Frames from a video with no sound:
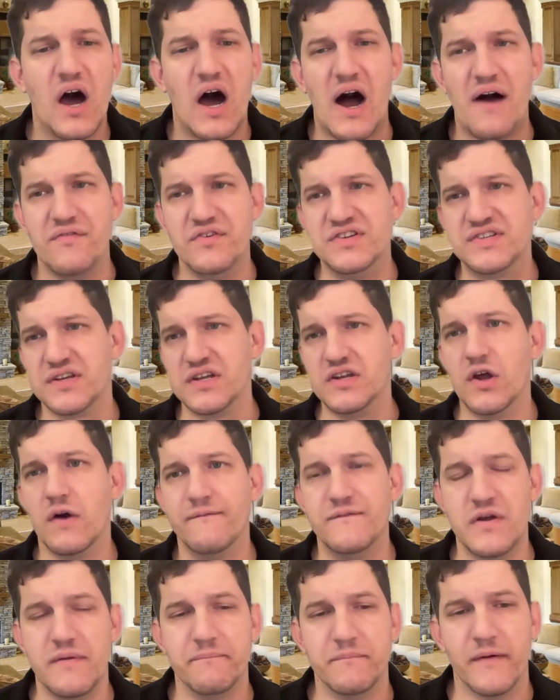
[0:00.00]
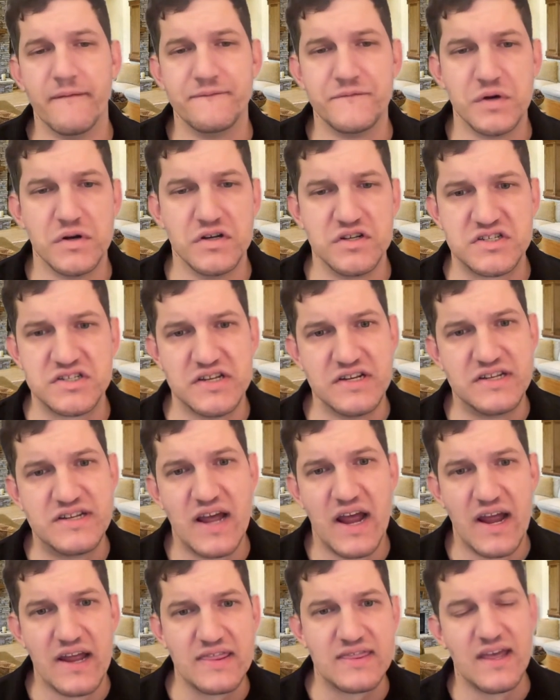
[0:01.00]
Obviously, November 1st
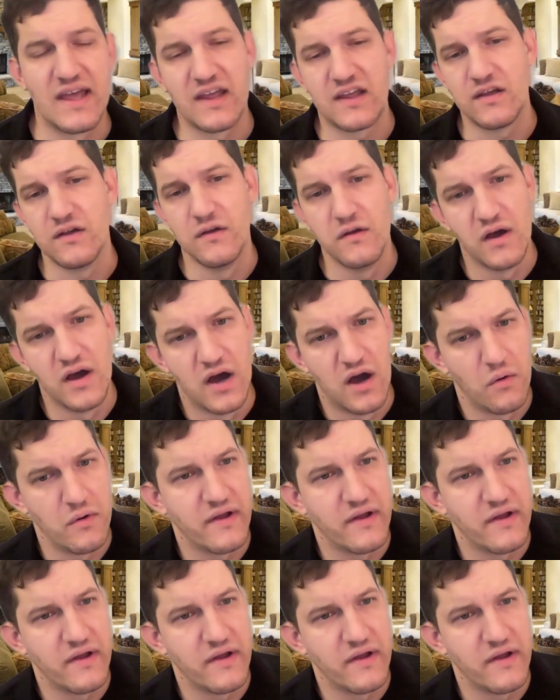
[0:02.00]
today. Thank you.